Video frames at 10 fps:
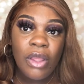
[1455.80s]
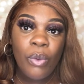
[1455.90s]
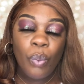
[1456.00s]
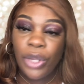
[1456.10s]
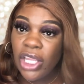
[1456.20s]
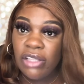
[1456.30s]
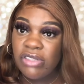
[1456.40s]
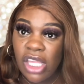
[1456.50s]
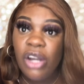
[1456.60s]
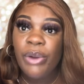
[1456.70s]
Weave
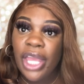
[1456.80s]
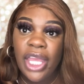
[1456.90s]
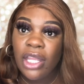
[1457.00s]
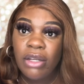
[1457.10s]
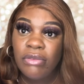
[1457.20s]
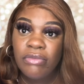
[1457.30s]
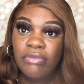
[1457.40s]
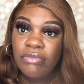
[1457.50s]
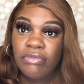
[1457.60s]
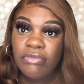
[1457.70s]
still in.
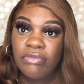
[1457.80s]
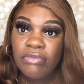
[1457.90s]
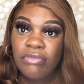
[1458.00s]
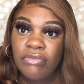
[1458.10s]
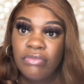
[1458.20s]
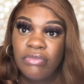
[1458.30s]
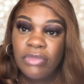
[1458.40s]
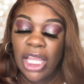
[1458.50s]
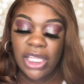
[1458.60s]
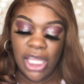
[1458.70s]

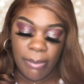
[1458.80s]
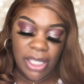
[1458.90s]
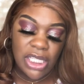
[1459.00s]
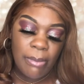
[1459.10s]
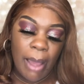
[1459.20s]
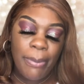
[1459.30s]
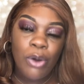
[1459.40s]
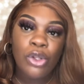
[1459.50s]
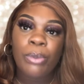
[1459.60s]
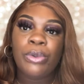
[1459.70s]
They did mess up my
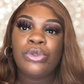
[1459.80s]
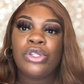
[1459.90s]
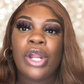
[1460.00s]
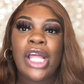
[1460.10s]
polo boots, though.